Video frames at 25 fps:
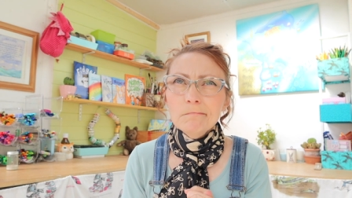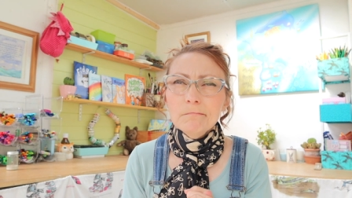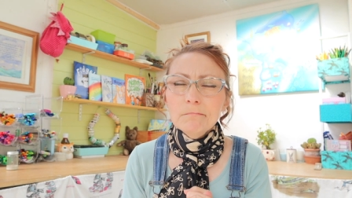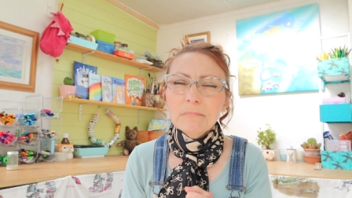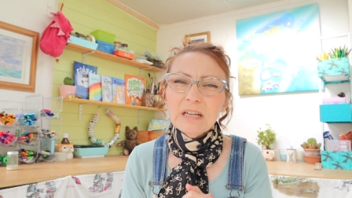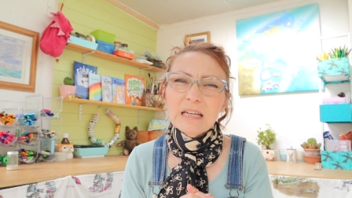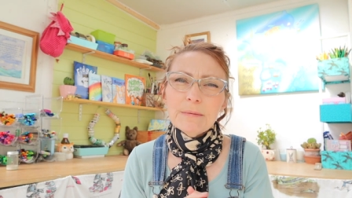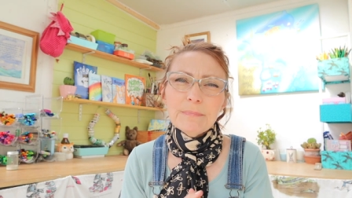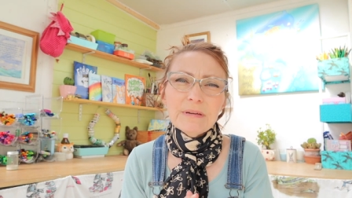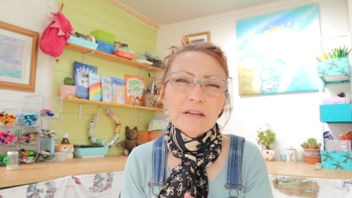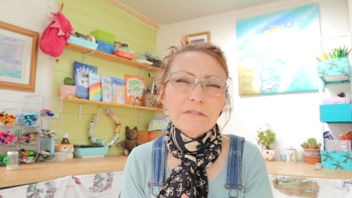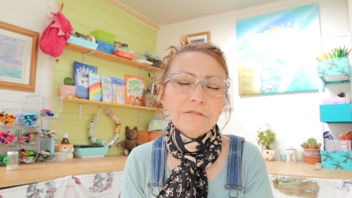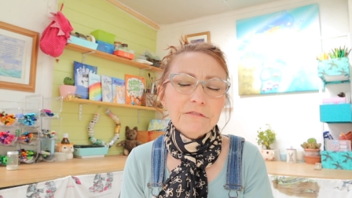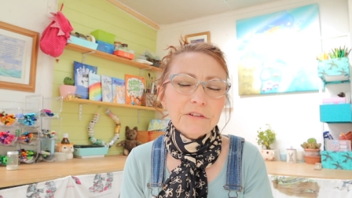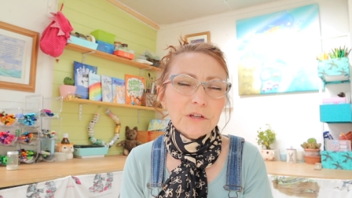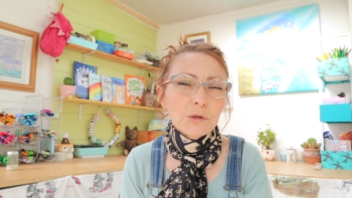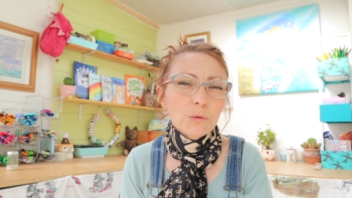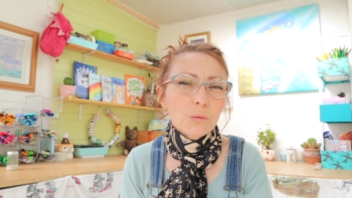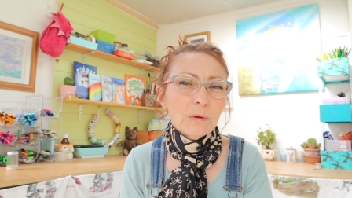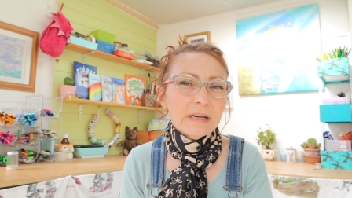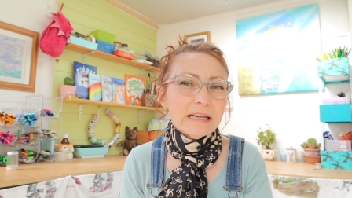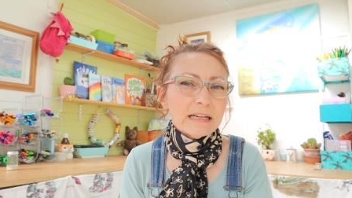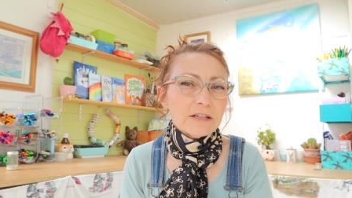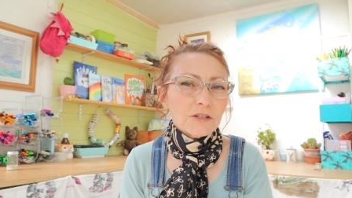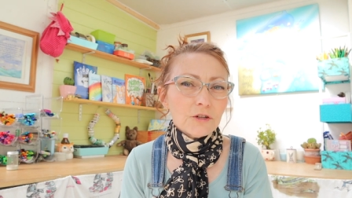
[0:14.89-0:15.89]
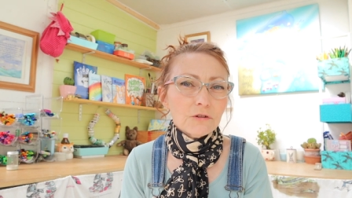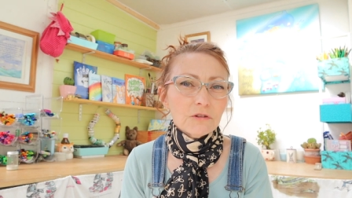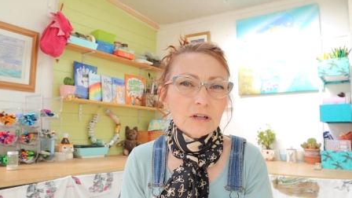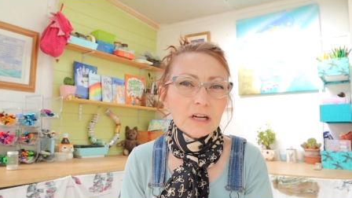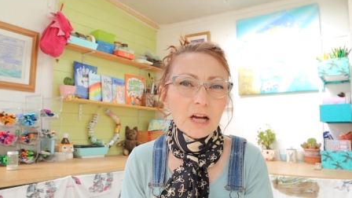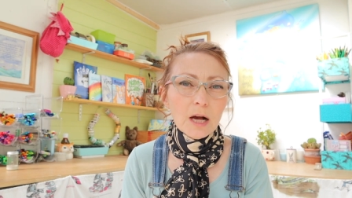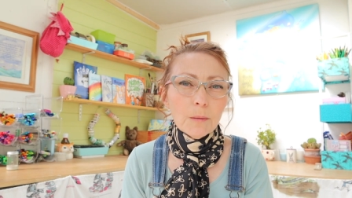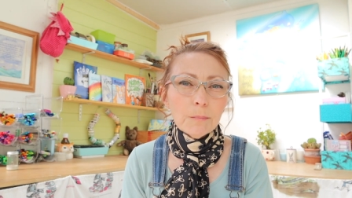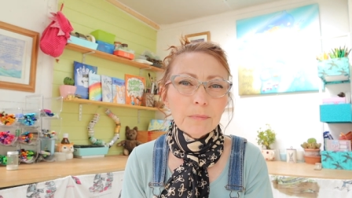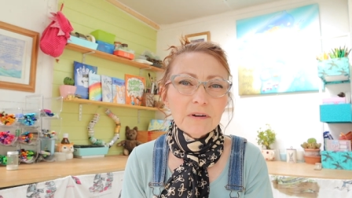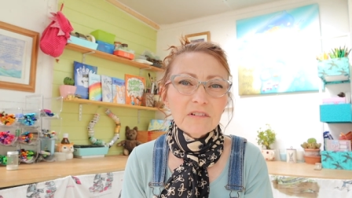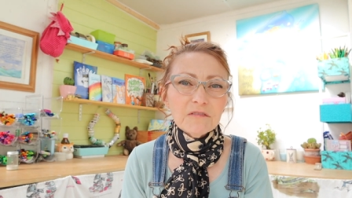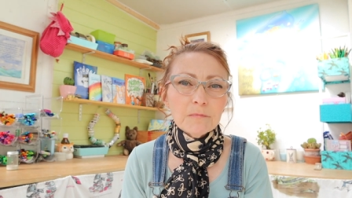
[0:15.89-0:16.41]
maybe a few weeks or a
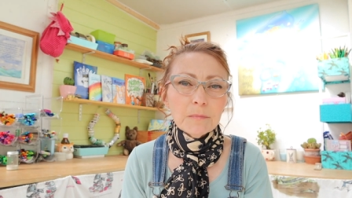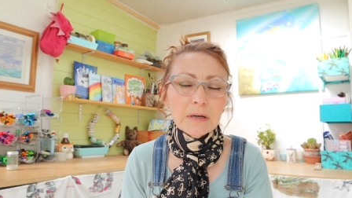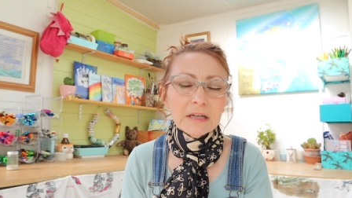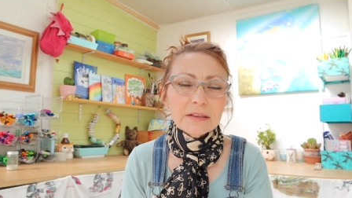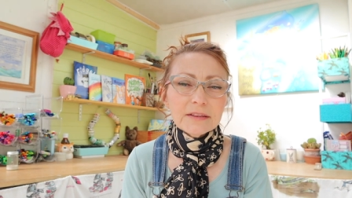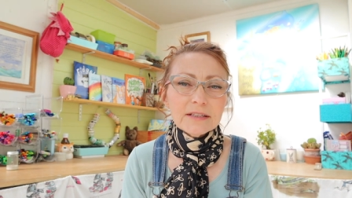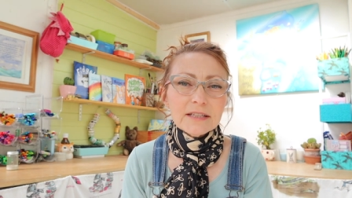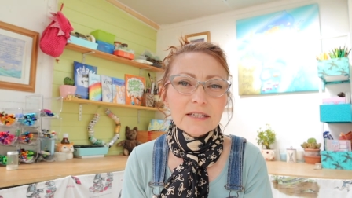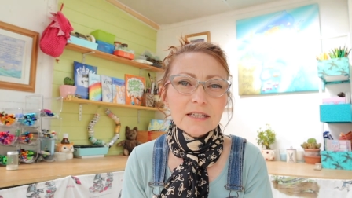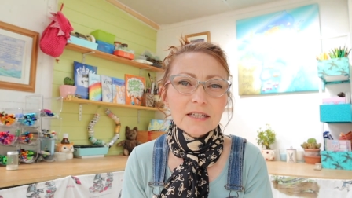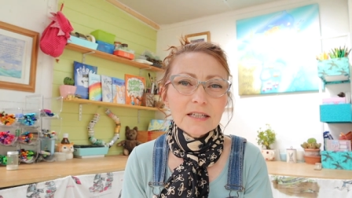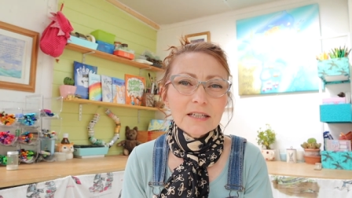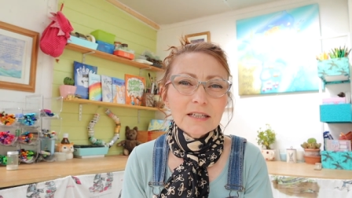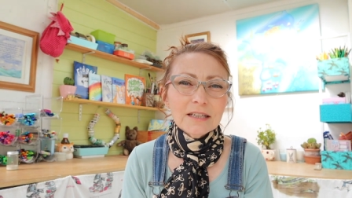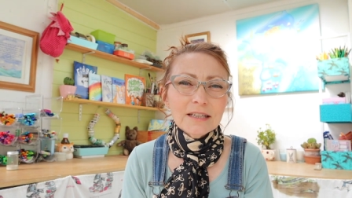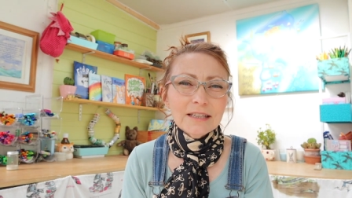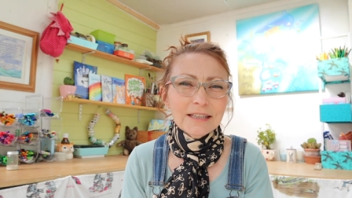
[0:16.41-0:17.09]
couple of months.